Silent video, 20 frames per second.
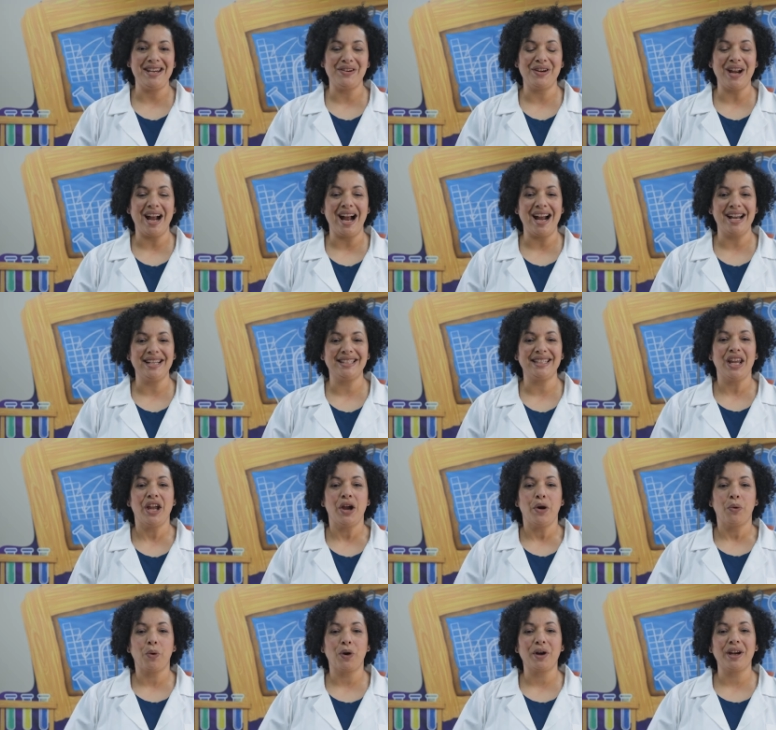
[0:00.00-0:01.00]
You guys,
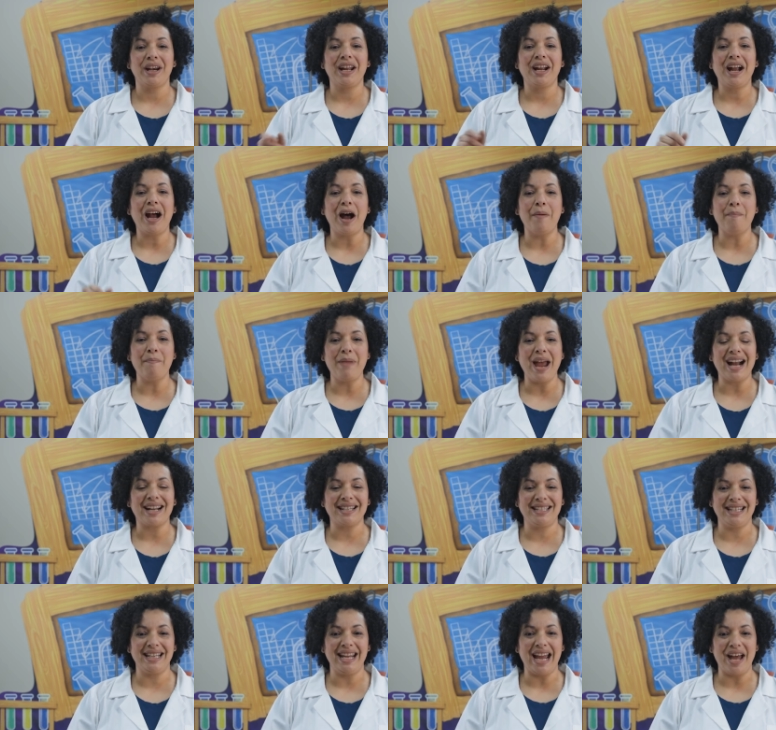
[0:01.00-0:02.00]
we're going to come
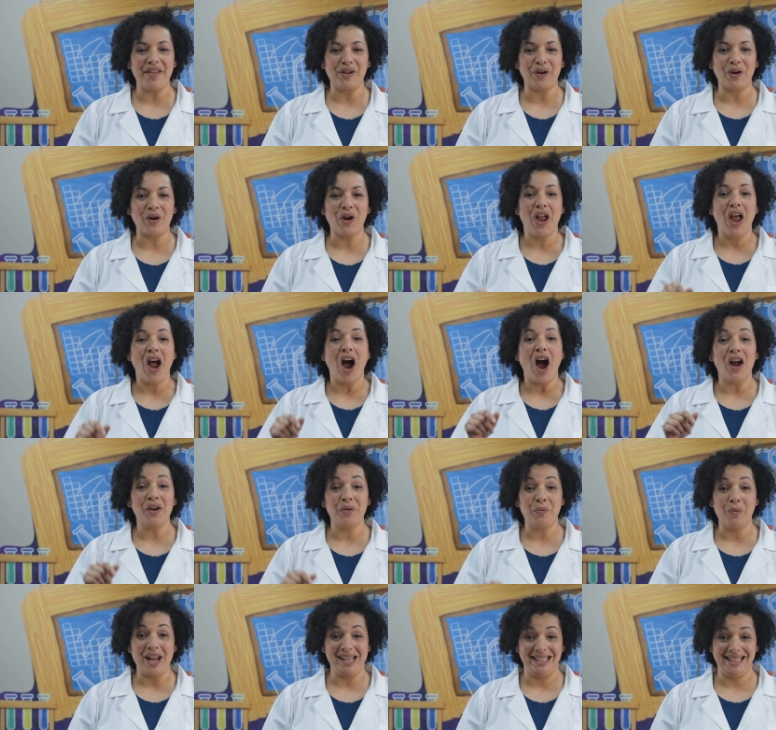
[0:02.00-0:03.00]
back together
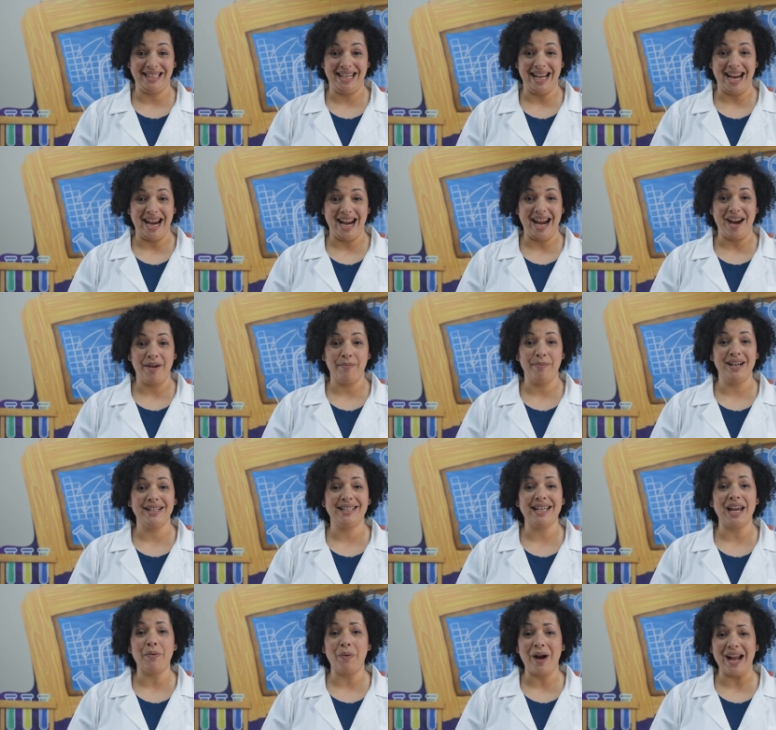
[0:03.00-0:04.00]
on Wednesday. Everybody
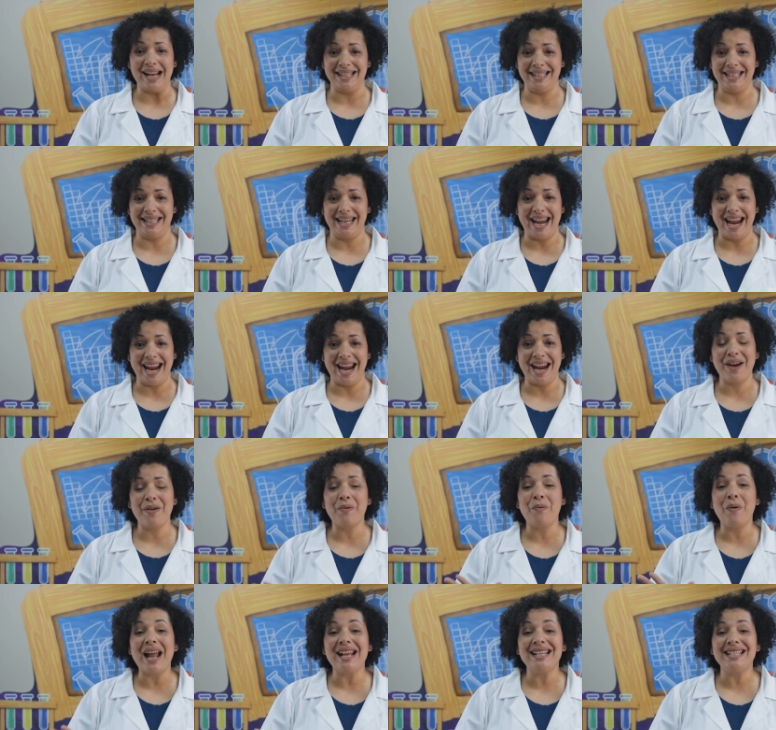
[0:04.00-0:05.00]
say Wednesday.
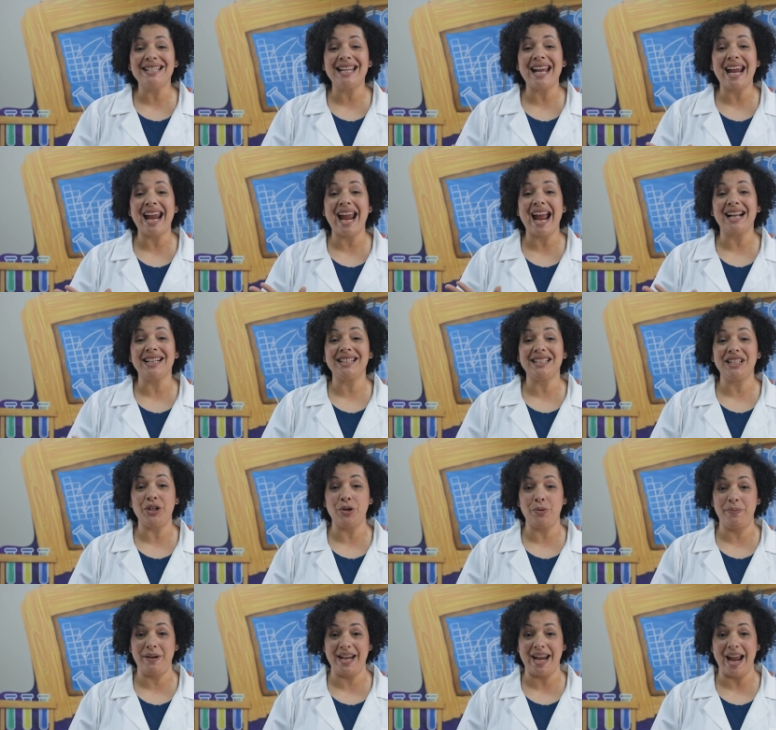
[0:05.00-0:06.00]
Wednesday at
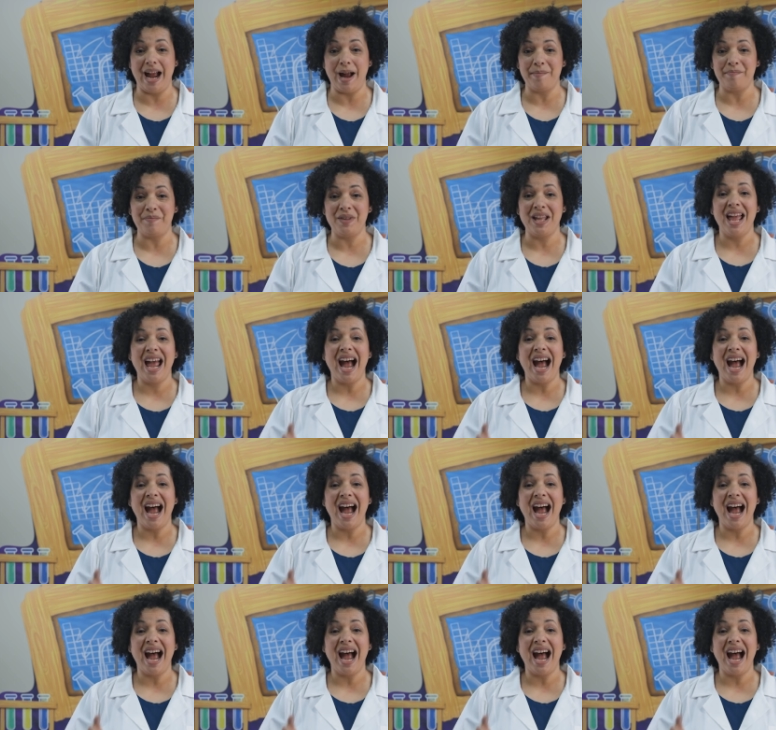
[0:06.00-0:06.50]
2 p.m.